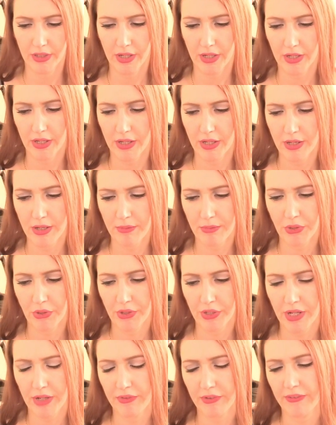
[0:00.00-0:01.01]
Um, you're
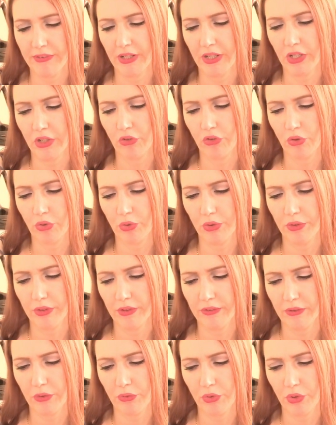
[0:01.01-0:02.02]
gonna have to take control of
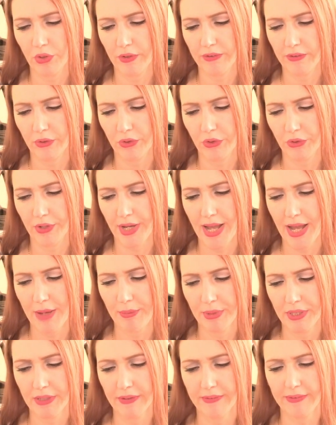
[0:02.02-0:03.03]
this, or focus on your
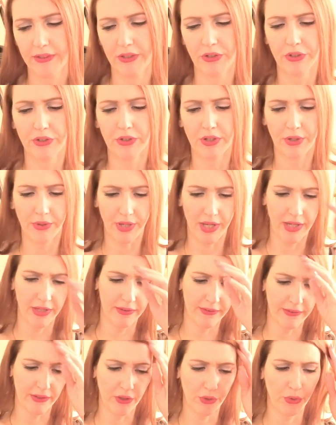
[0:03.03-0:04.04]
happiness here. Okay,
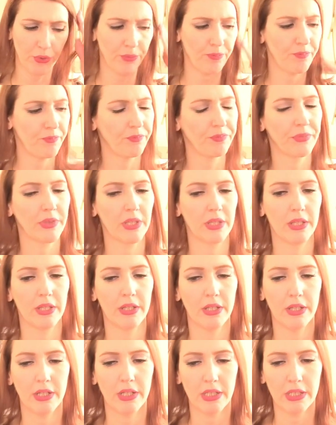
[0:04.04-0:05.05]
so
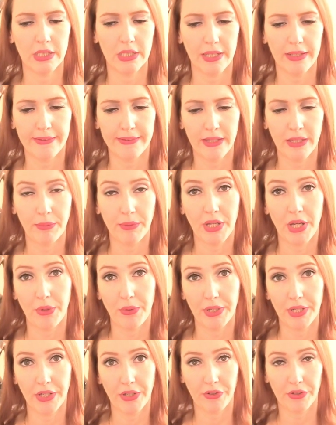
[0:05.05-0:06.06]
let's keep
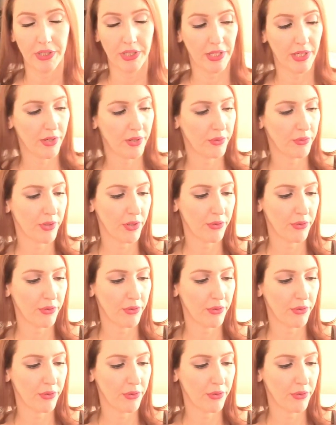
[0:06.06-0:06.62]
going here, Leo.